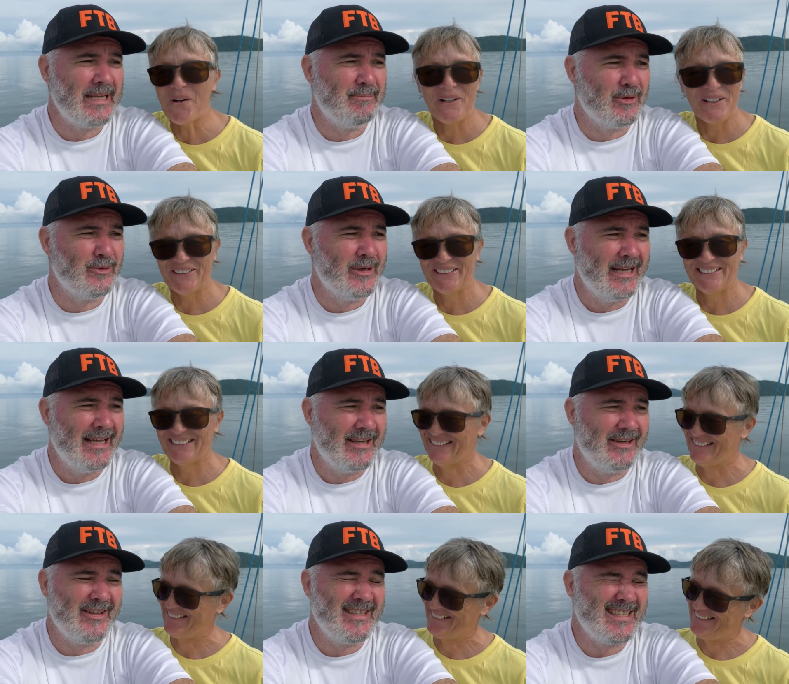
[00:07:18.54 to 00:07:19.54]
Speaker 1: people,
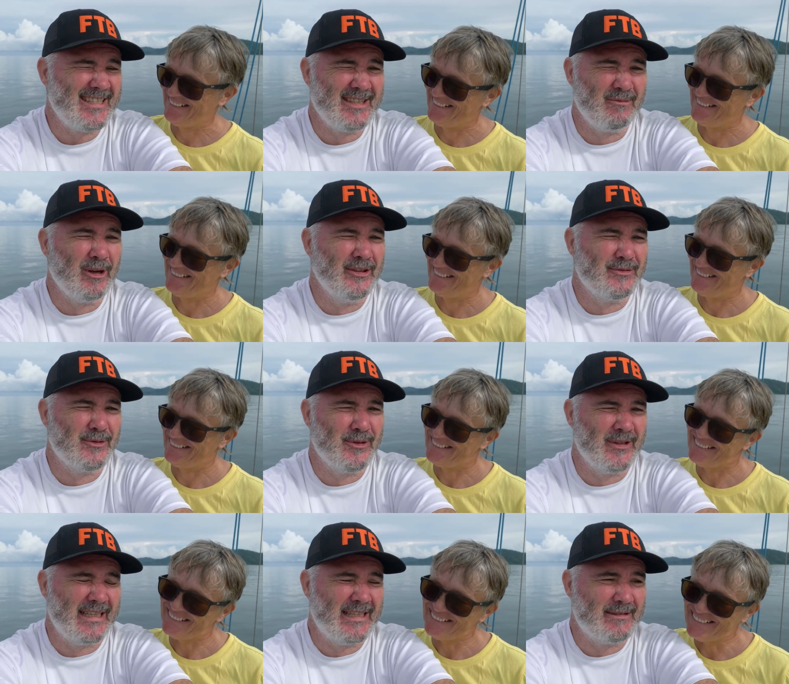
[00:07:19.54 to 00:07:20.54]
you know, this is the wonderful
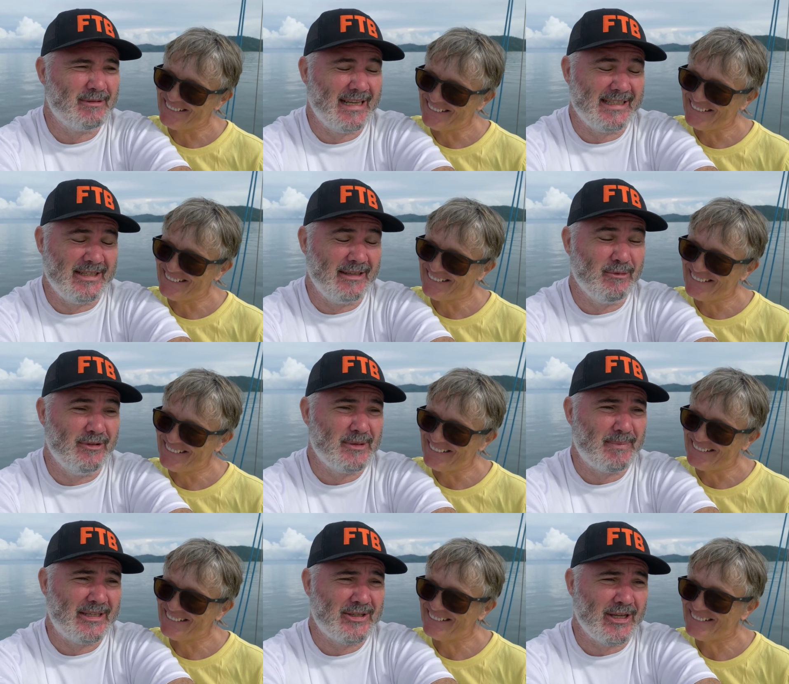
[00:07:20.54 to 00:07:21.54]
thing is actually we've
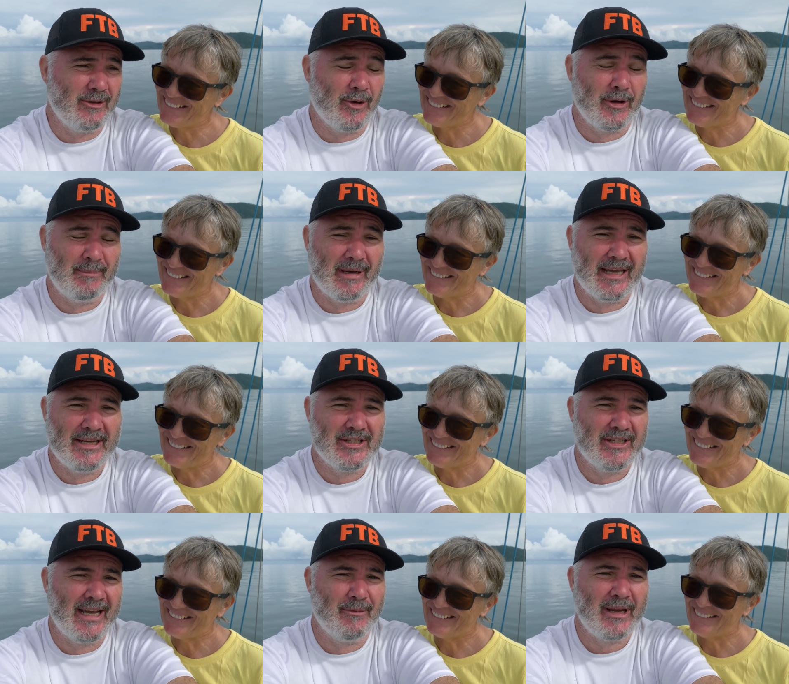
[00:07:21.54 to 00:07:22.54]
spent so long in
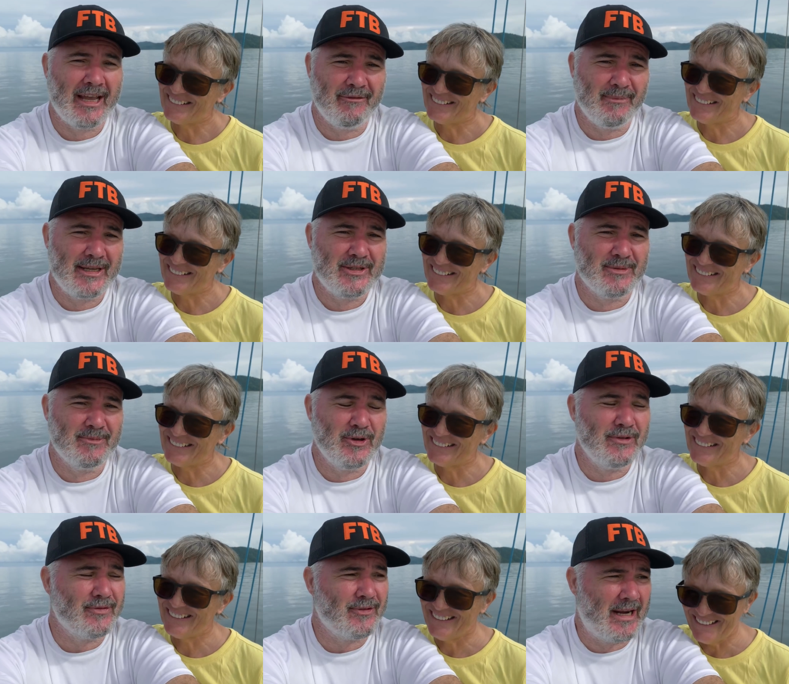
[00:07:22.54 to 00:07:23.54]
Malaysia now, we have made some
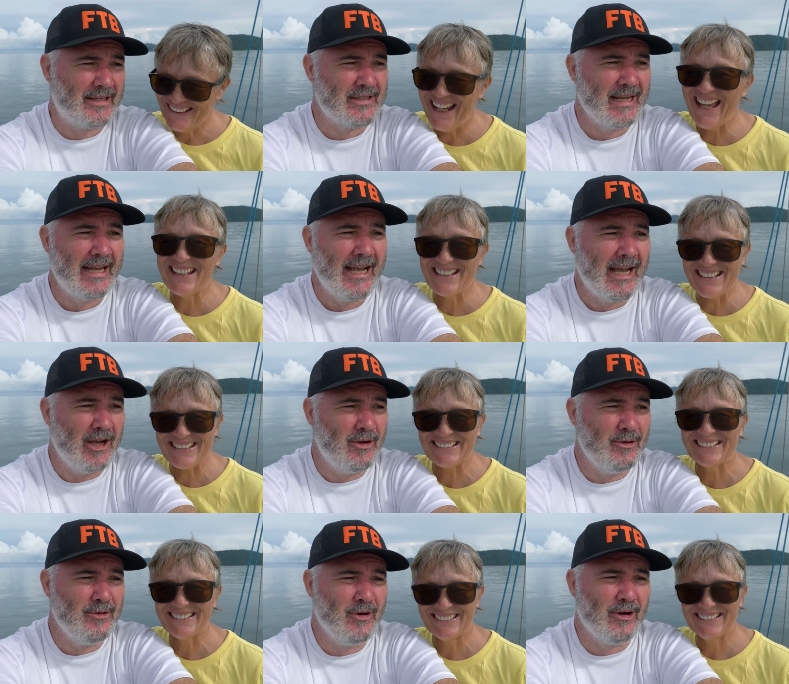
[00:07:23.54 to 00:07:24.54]
good friends yes.
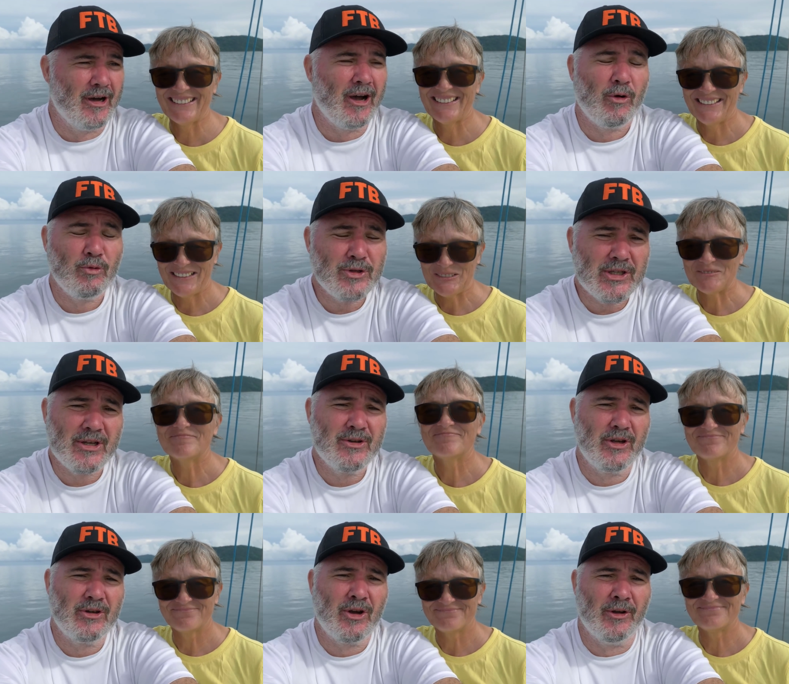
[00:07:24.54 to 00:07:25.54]
who are also
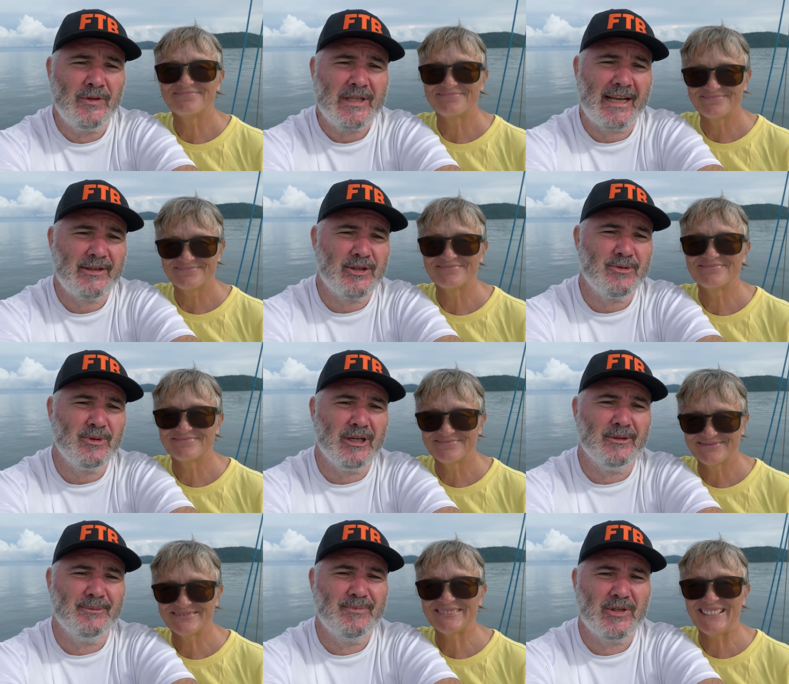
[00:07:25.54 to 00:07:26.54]
good contacts as
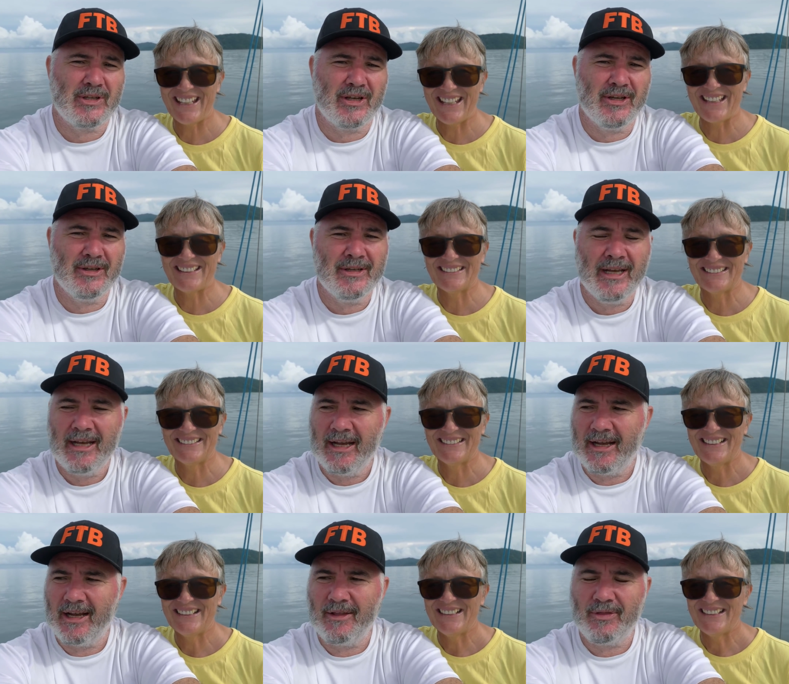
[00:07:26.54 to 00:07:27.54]
well. Yeah. So
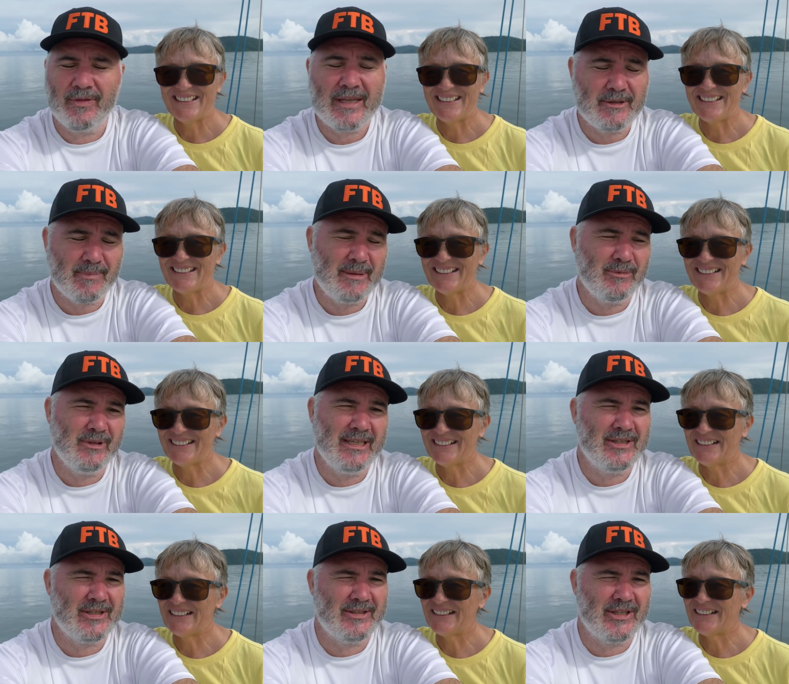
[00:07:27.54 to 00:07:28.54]
uh, these people
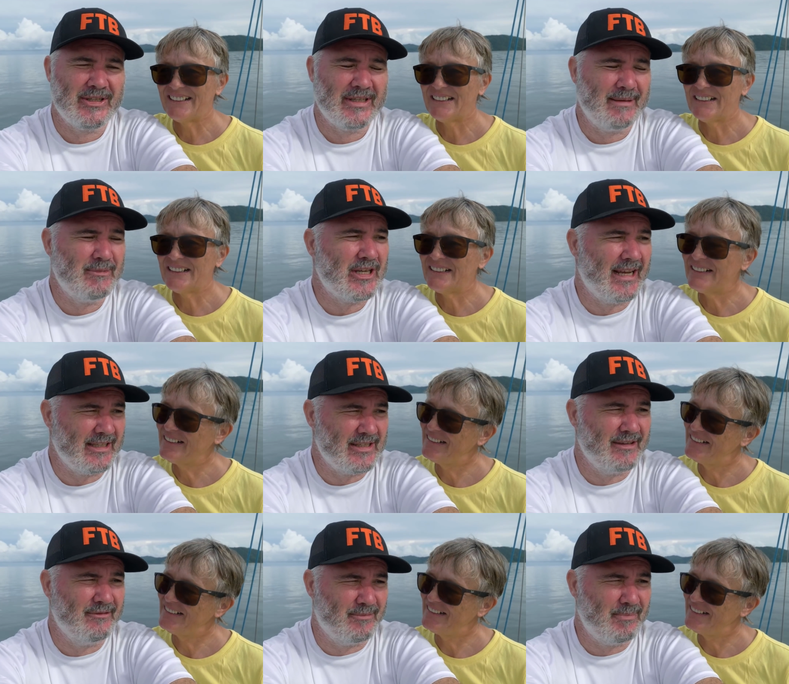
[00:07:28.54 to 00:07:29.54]
Liz just name
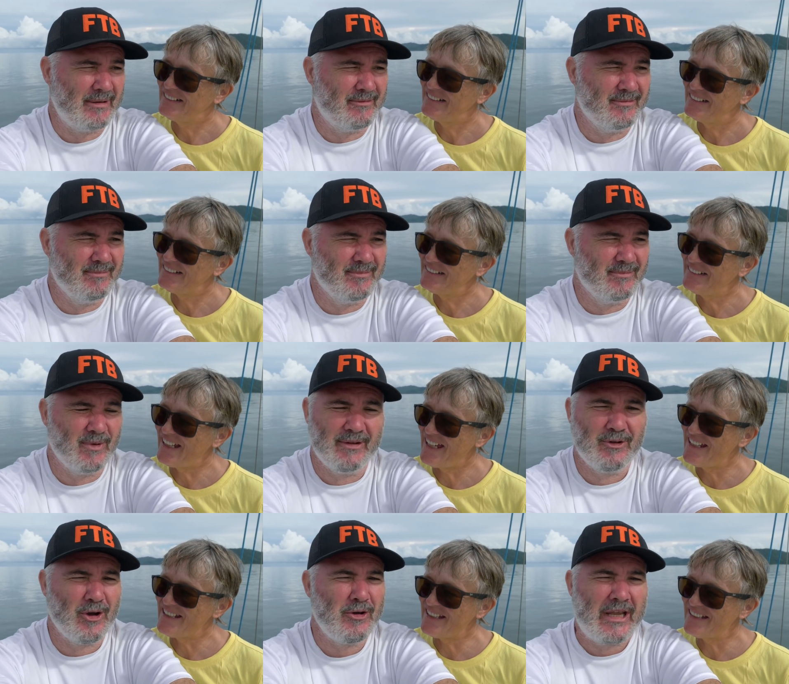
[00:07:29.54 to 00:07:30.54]
checked have been,
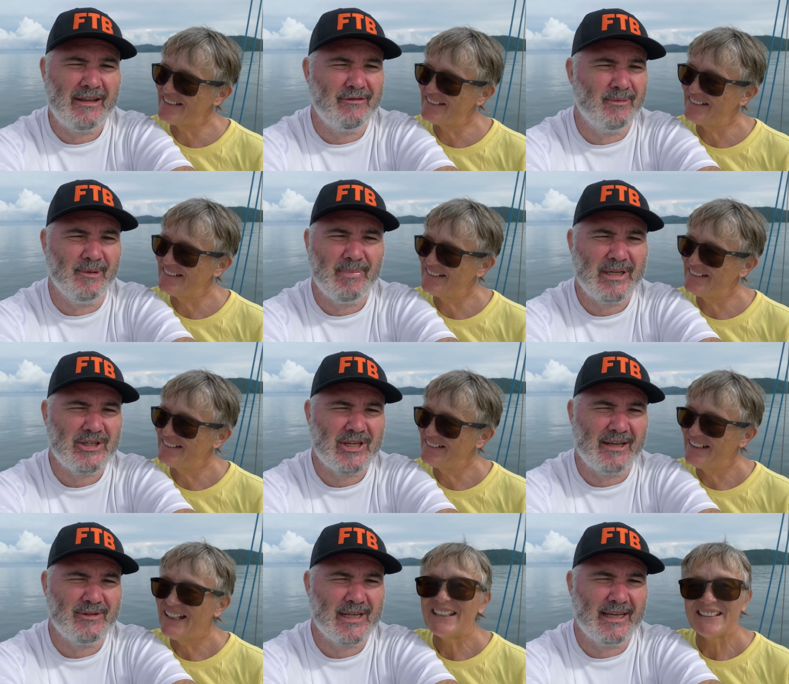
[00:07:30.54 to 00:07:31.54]
yes. we've got to give them a big
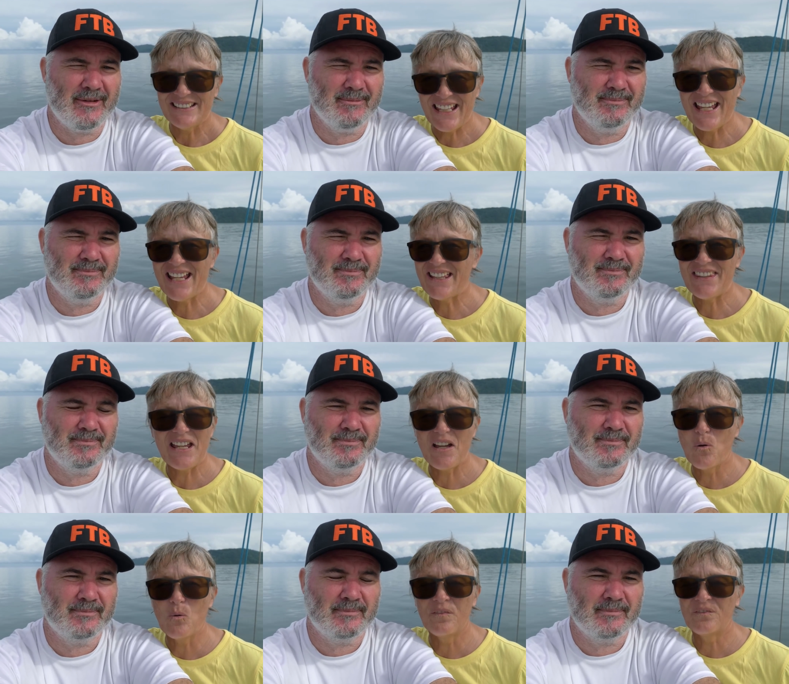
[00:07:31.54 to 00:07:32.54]
shout out. Yeah,
Speaker 2: they're all